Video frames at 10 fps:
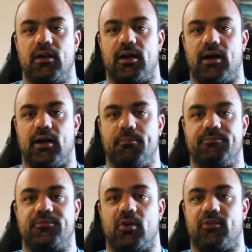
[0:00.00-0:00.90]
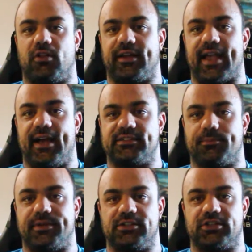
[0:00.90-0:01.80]
Foam rolling
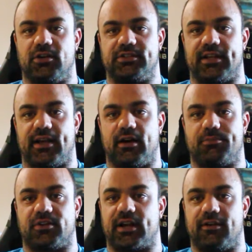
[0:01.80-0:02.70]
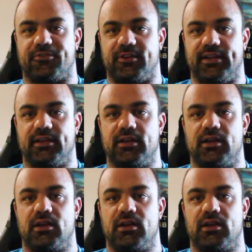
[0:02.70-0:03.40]
hasn't been shown to help recovery.